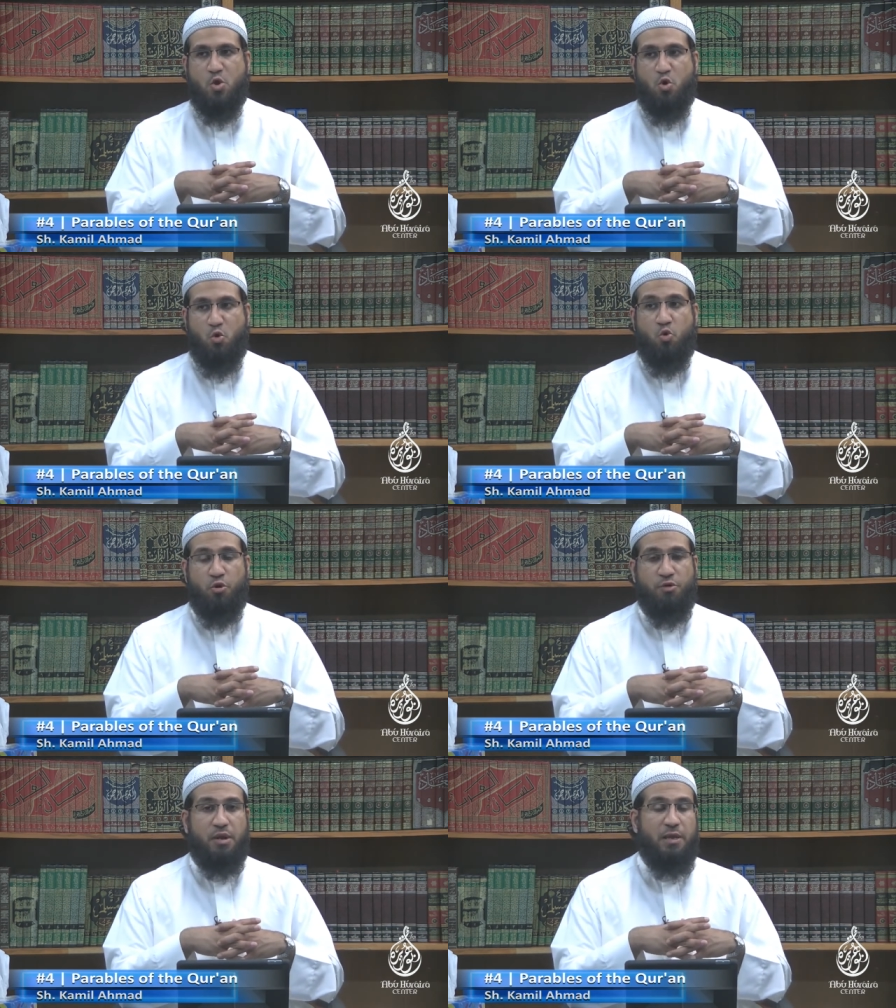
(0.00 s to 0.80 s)

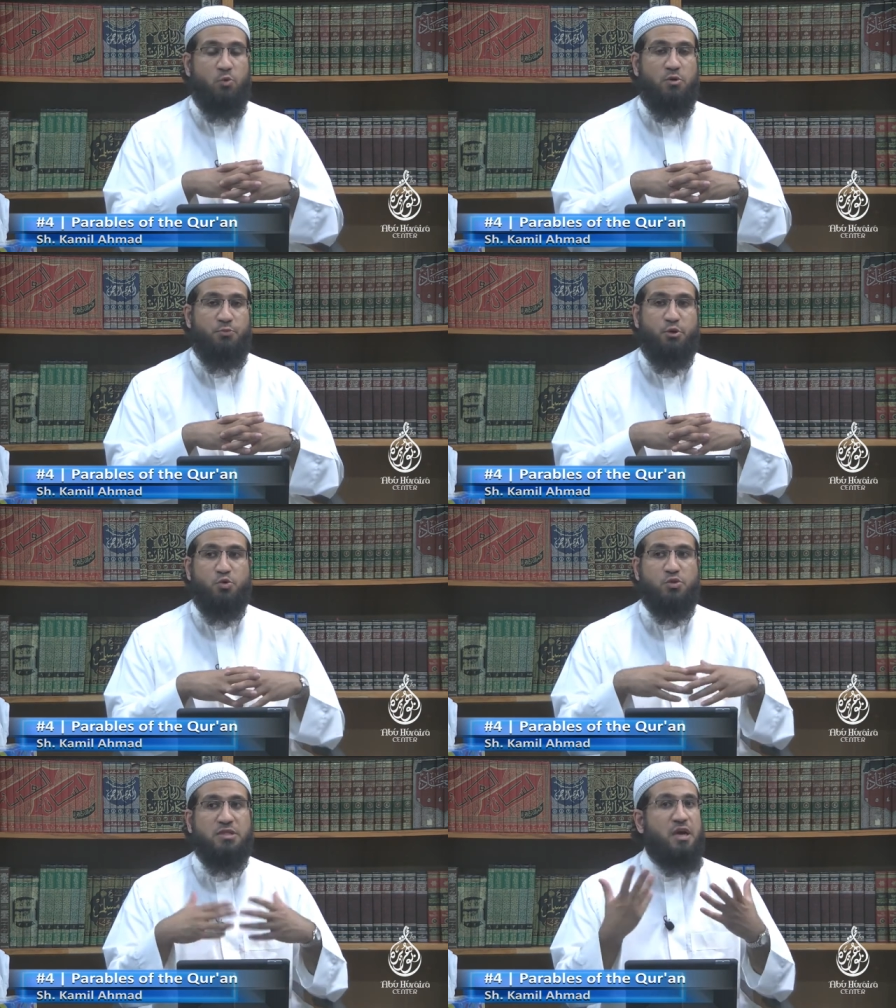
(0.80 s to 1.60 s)
Or it would
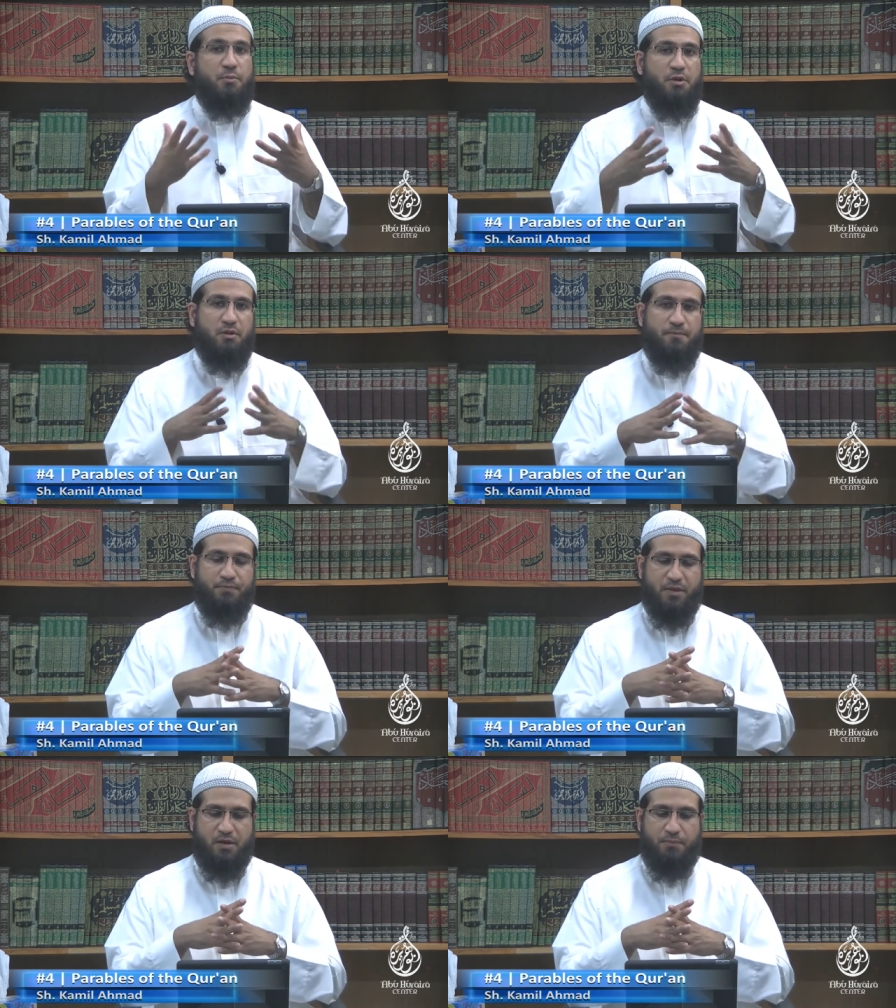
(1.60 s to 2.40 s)
produce double
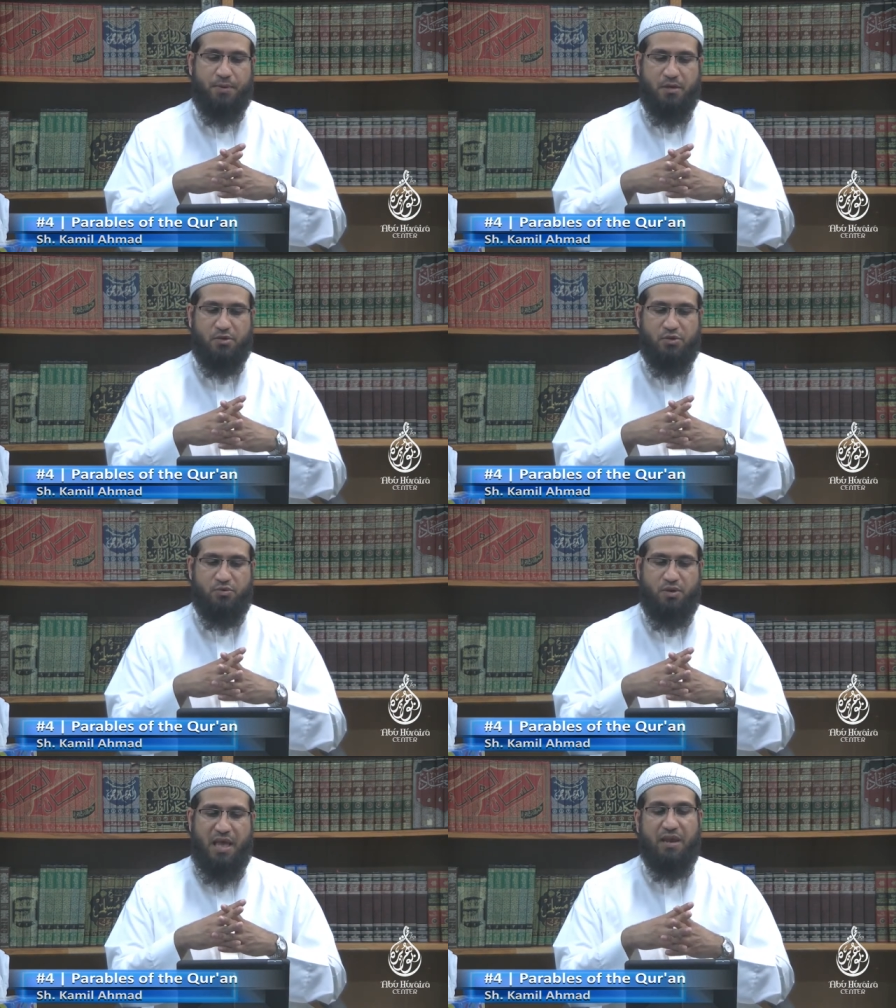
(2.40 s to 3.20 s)
compared to
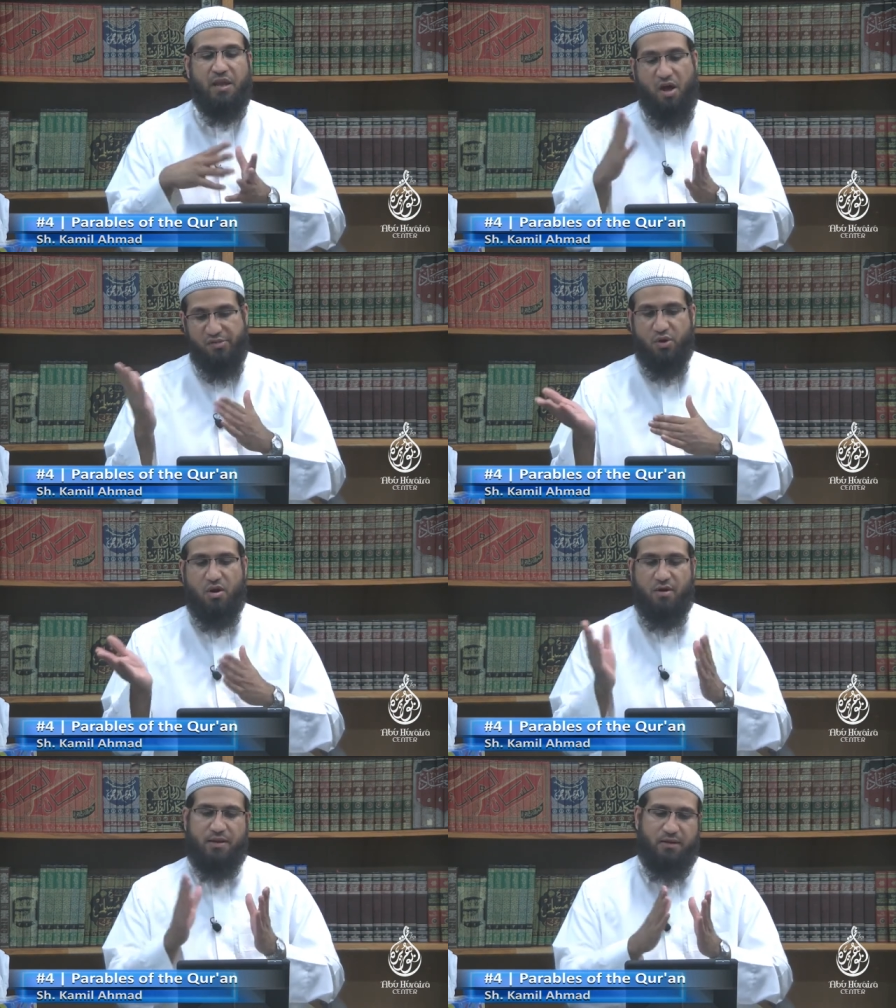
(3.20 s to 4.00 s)
any other garden.